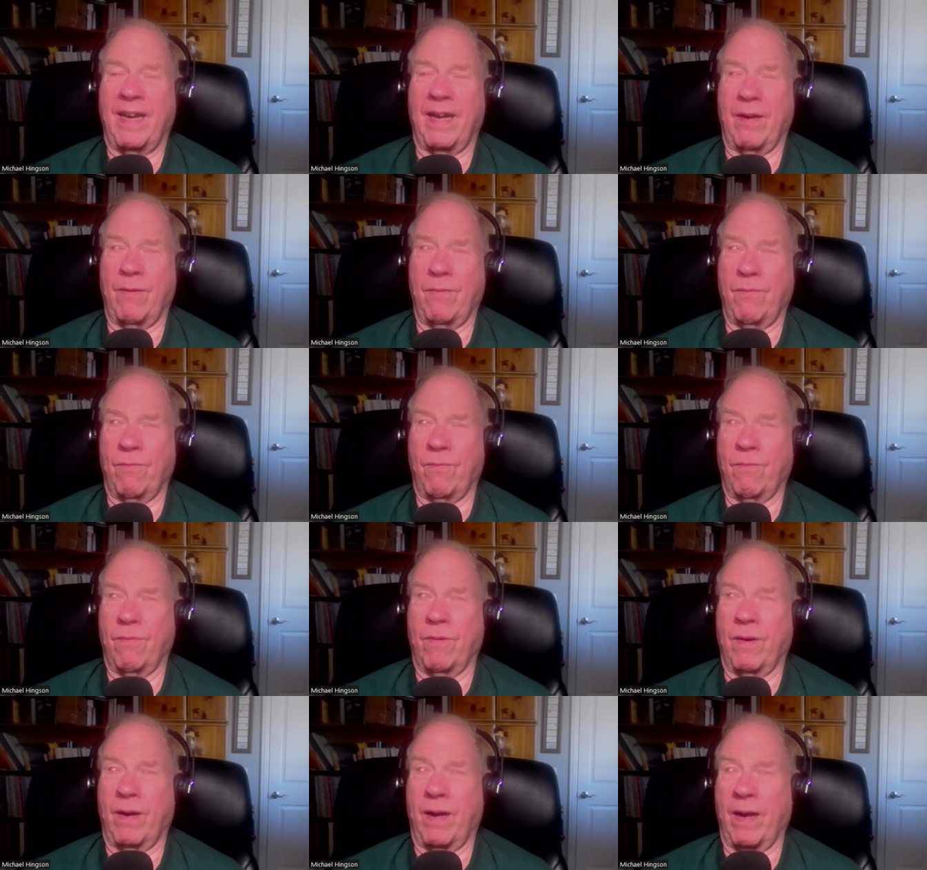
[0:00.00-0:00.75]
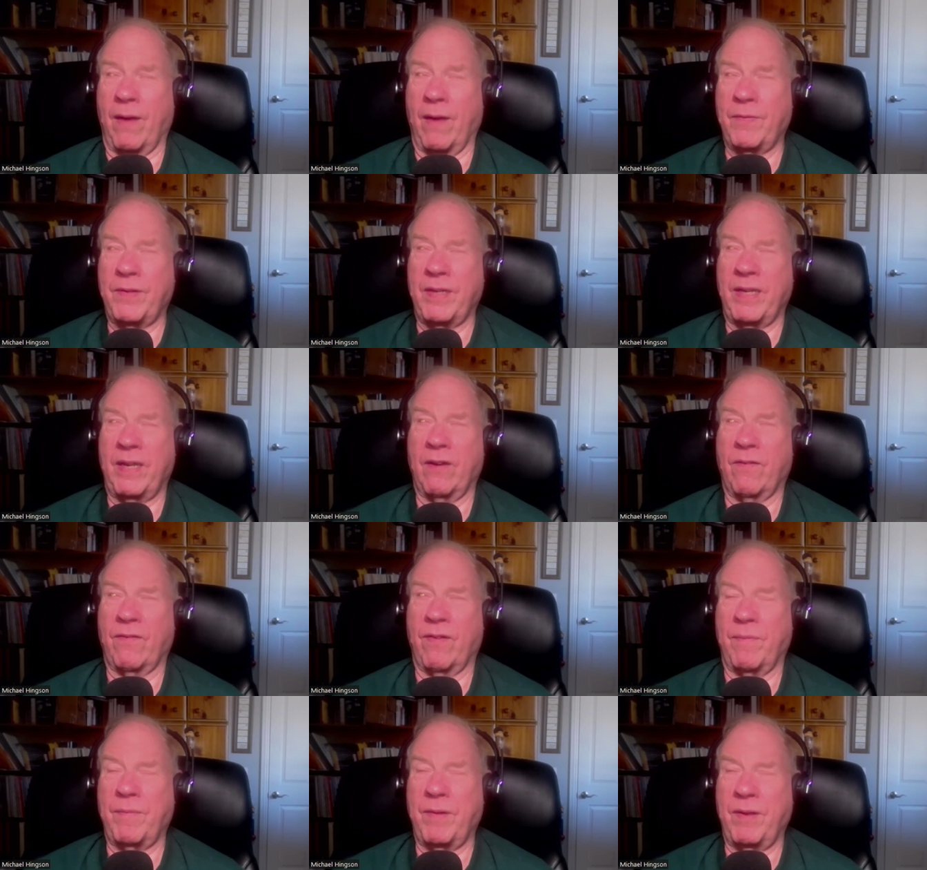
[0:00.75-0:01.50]
And love to
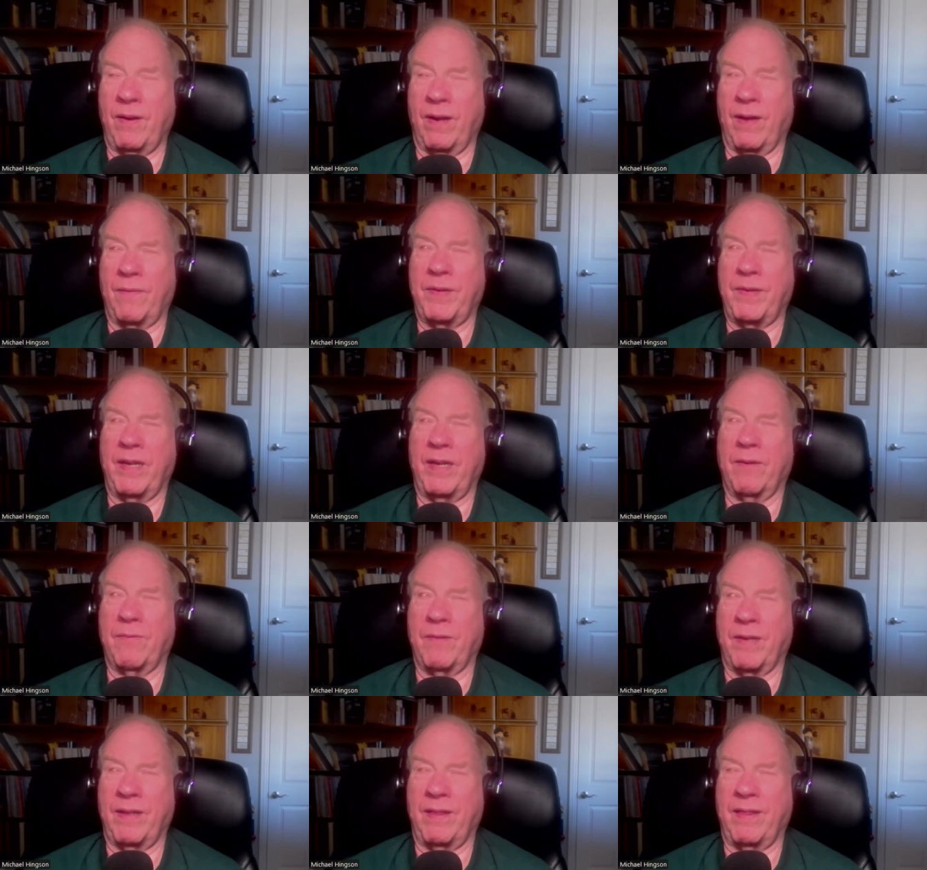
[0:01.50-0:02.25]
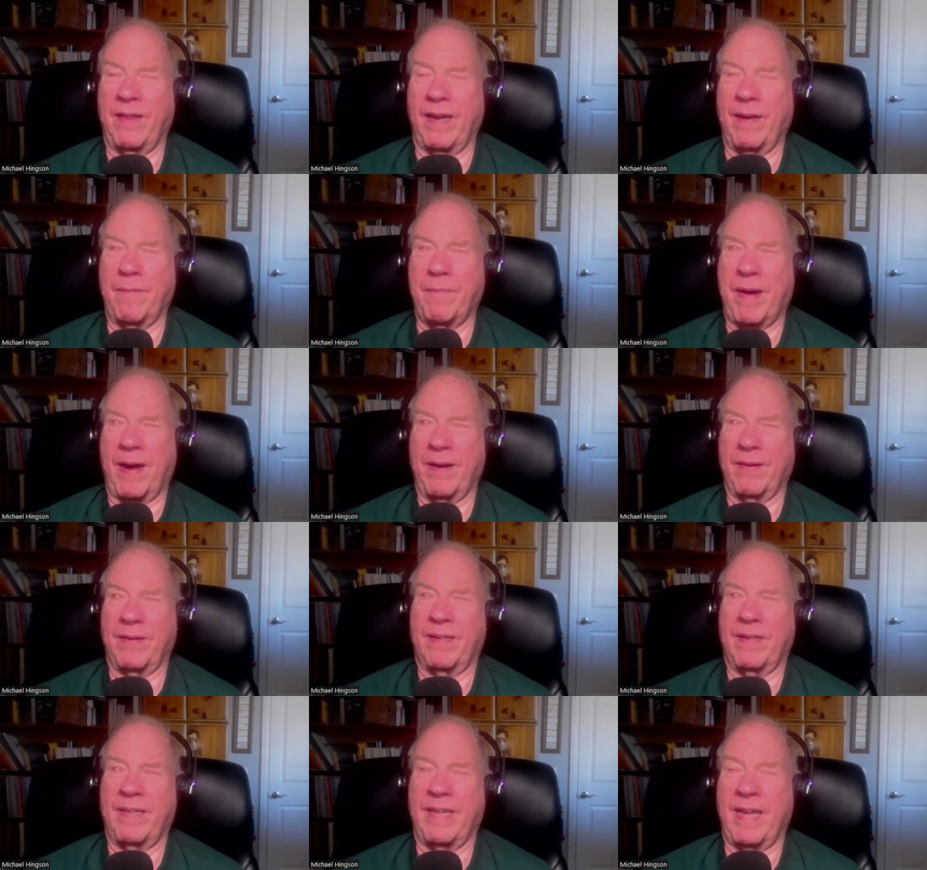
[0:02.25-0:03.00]
hear from you. Love to hear what you think
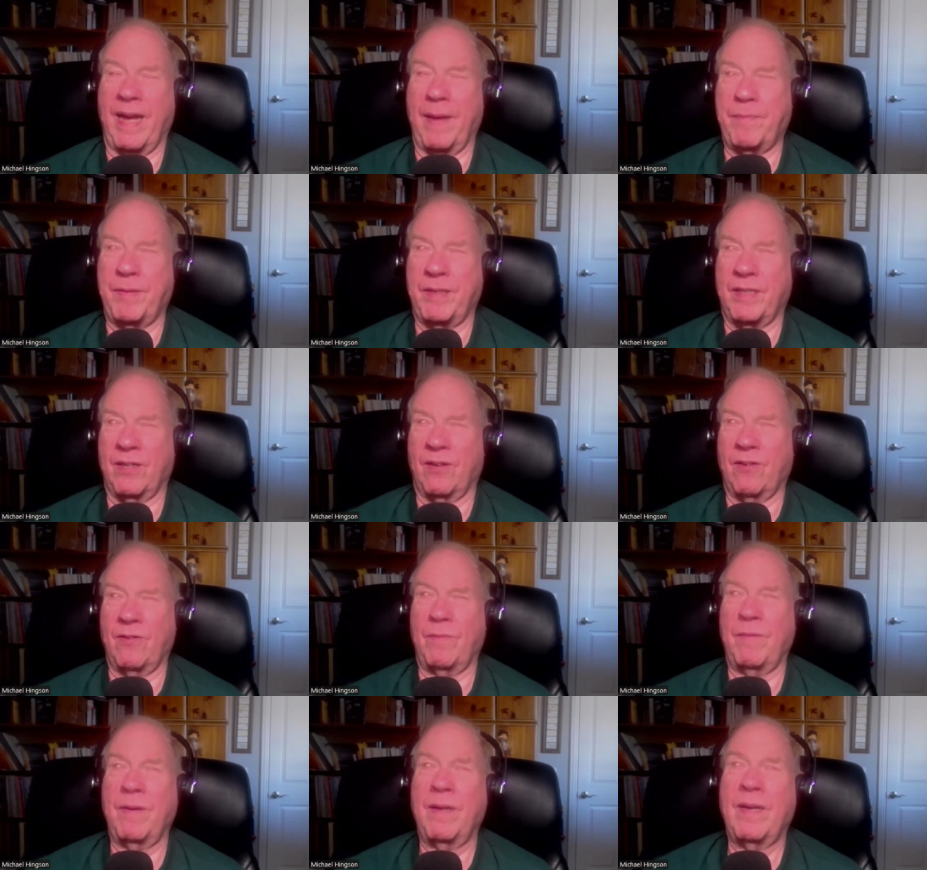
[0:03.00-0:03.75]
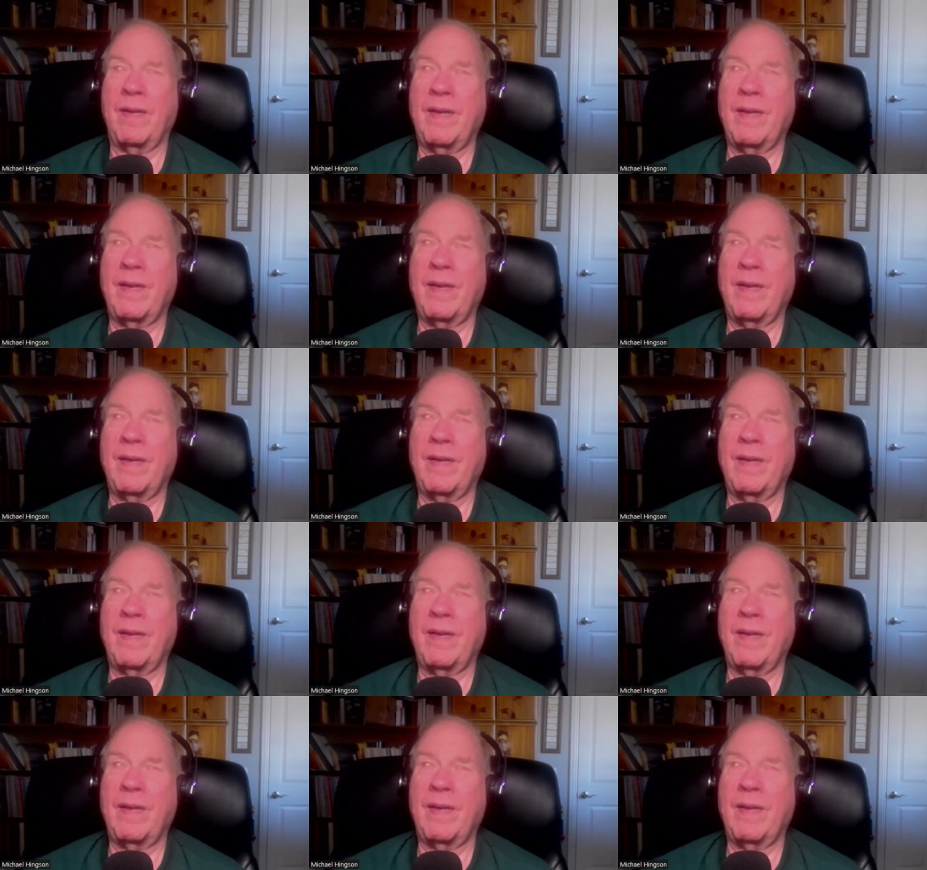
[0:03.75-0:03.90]
about the episode.